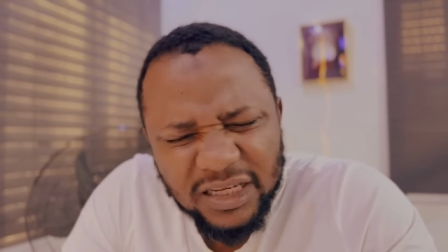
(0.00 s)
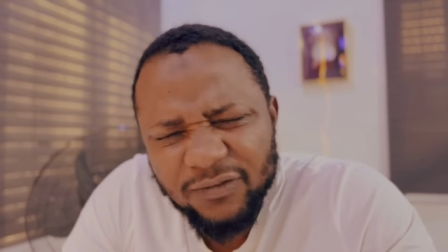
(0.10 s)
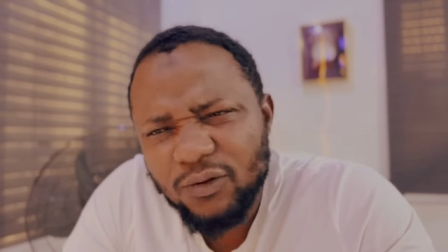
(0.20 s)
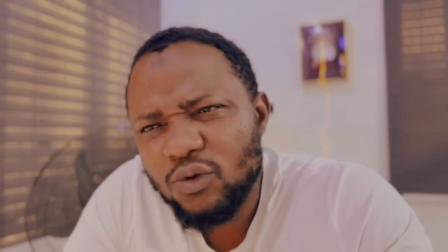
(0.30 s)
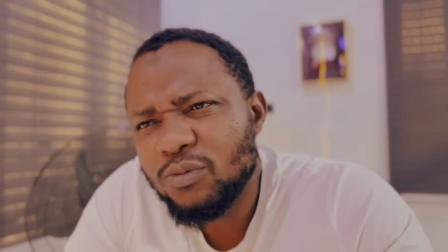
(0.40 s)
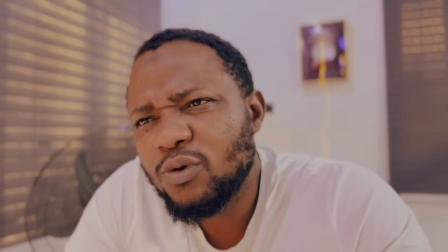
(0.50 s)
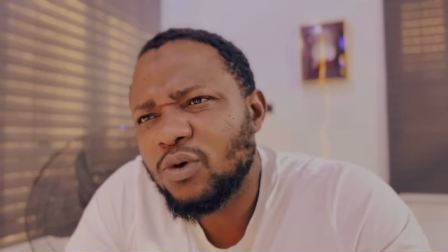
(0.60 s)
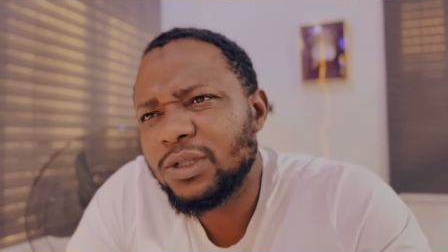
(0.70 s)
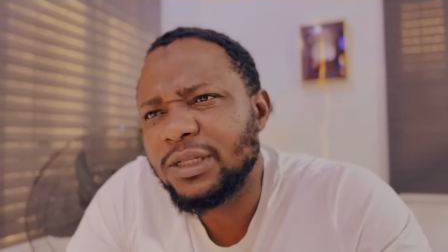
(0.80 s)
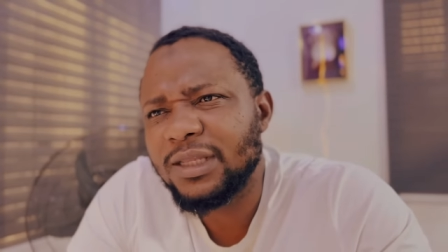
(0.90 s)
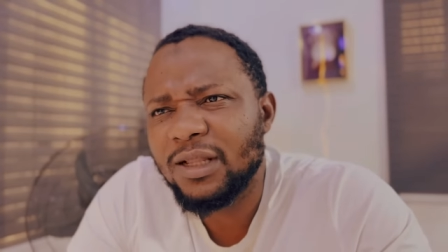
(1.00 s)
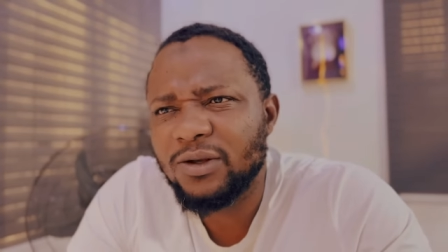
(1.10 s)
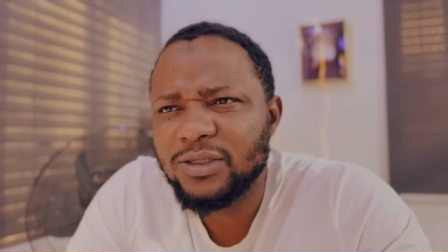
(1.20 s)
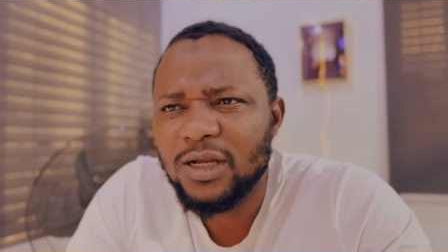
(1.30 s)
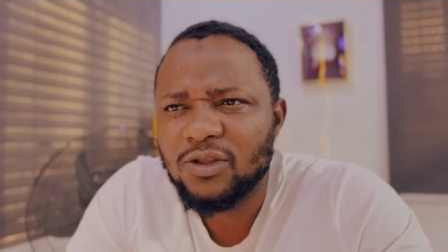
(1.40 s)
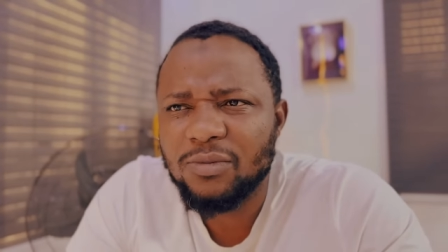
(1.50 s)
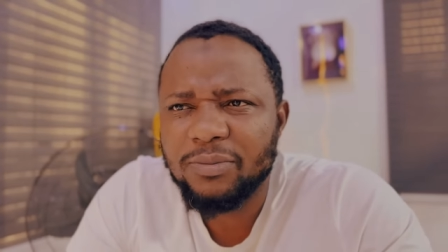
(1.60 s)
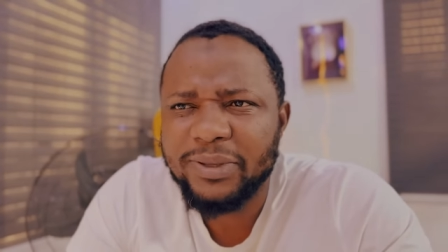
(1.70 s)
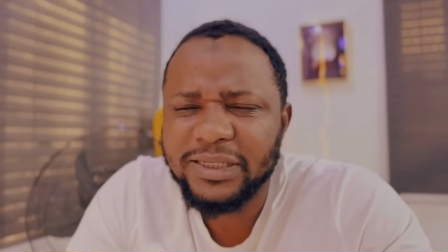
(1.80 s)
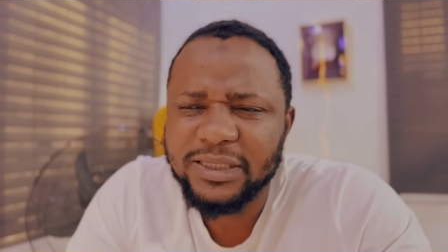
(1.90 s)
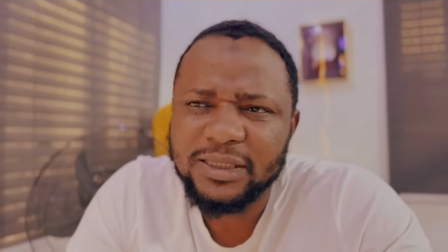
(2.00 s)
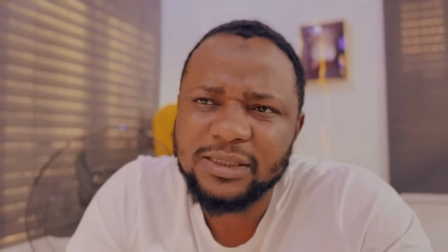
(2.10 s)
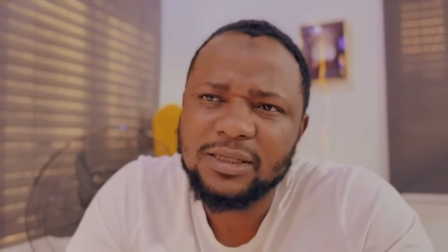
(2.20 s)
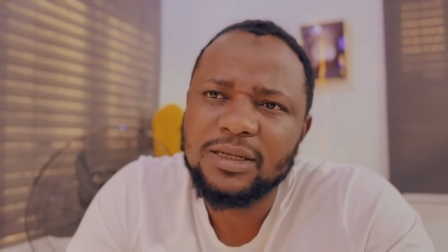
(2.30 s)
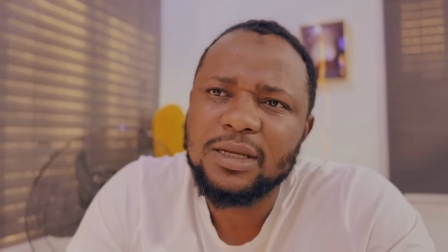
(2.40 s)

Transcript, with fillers: If Tinubu called, they tell us not to be patient.